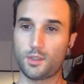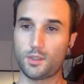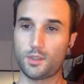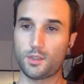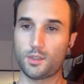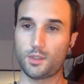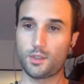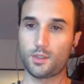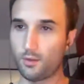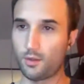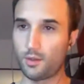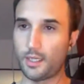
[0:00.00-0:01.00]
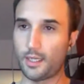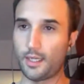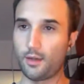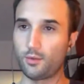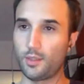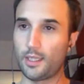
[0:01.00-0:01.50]
if I go on, I
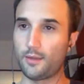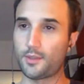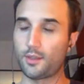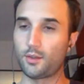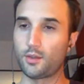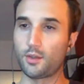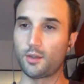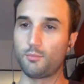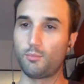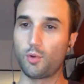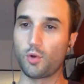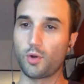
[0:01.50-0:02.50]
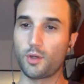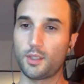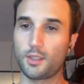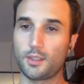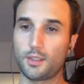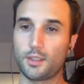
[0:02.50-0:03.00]
only left it on the board
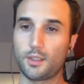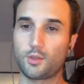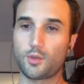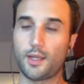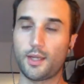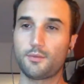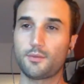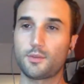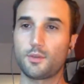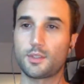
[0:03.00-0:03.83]
drive, so it's